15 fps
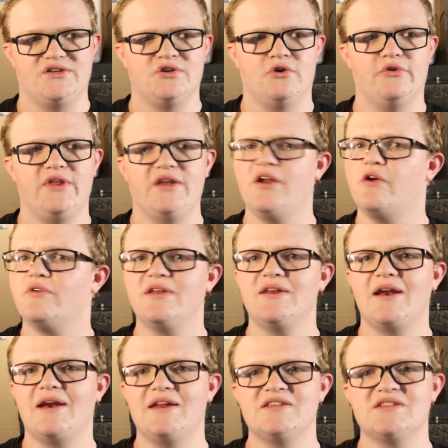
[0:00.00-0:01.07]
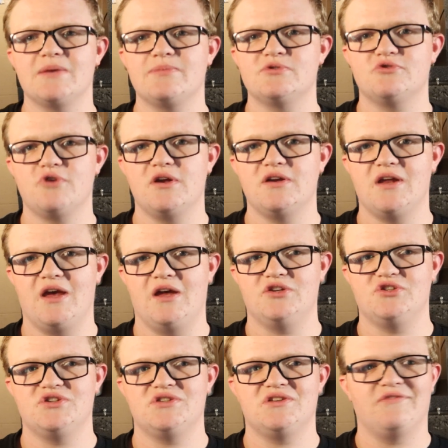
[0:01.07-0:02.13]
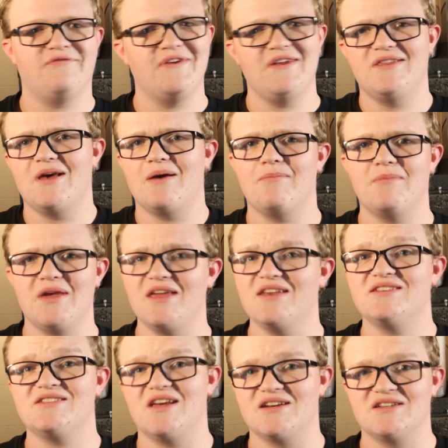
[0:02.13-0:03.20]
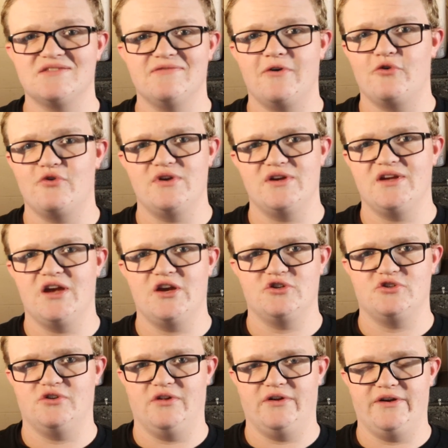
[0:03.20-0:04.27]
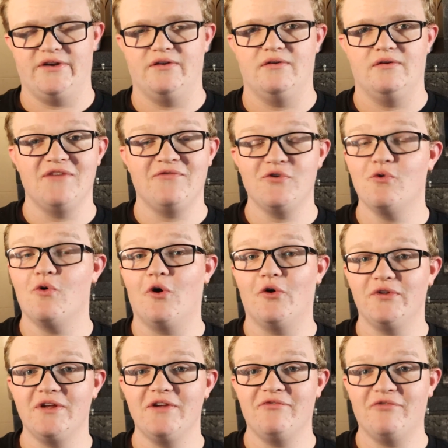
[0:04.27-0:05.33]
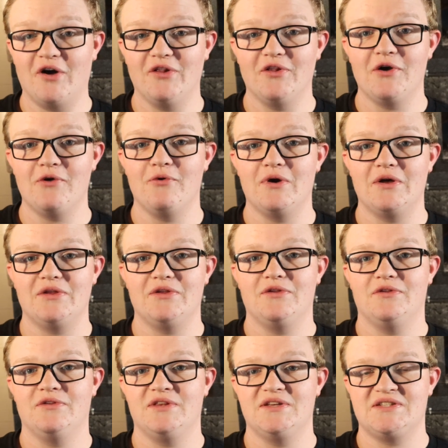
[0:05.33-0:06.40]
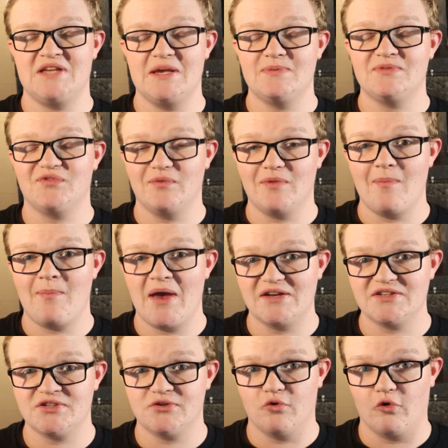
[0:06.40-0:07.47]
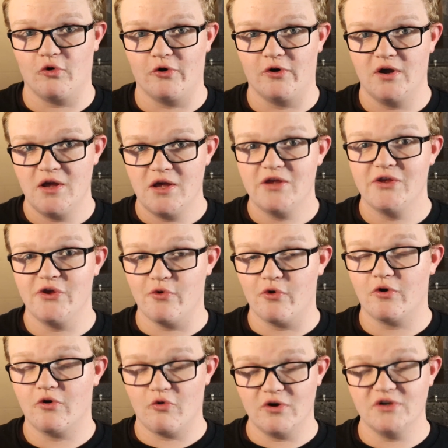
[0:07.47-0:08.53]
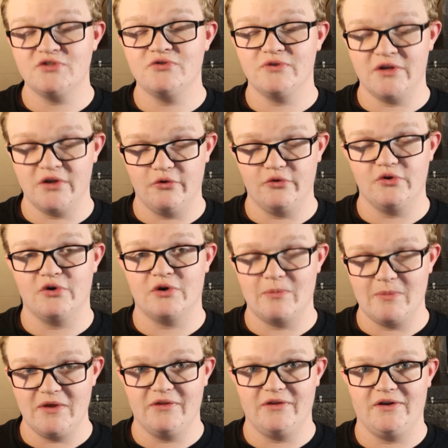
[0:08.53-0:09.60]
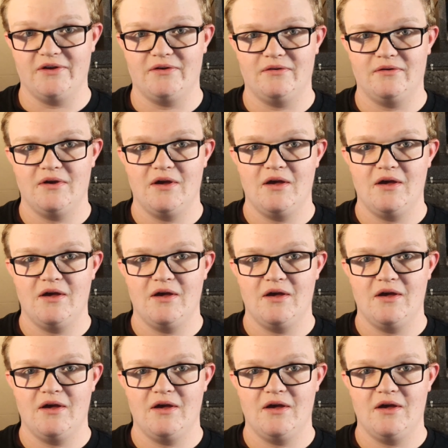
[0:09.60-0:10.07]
Told they don't need any substrate and just to feed them insects very occasionally. If you only follow the tips from the pet store, you're going to kill your chameleon.